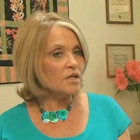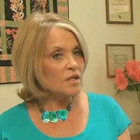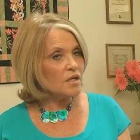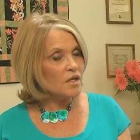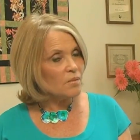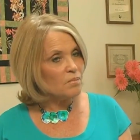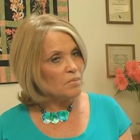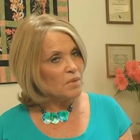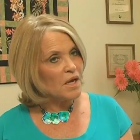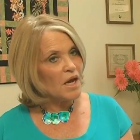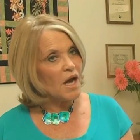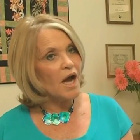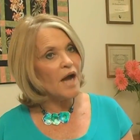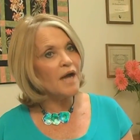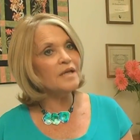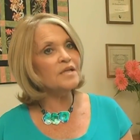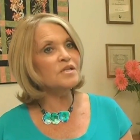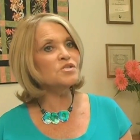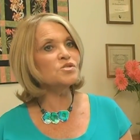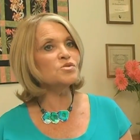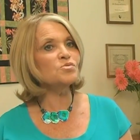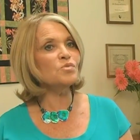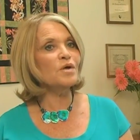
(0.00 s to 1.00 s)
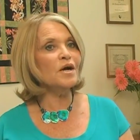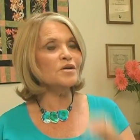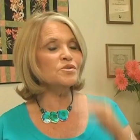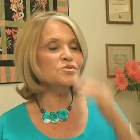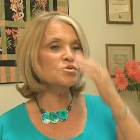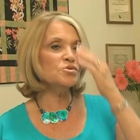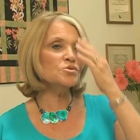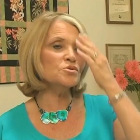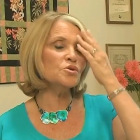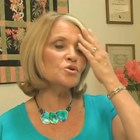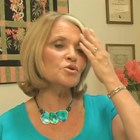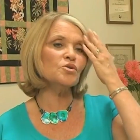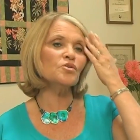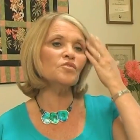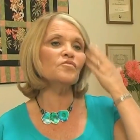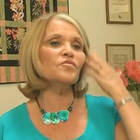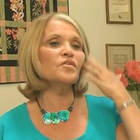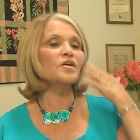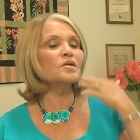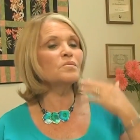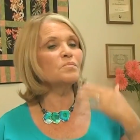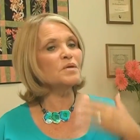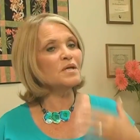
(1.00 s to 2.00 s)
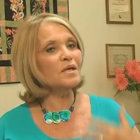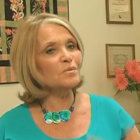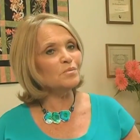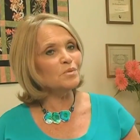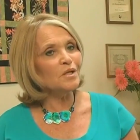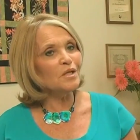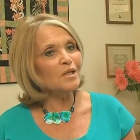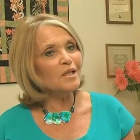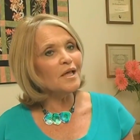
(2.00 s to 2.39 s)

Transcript: get behind his arousal curve and be able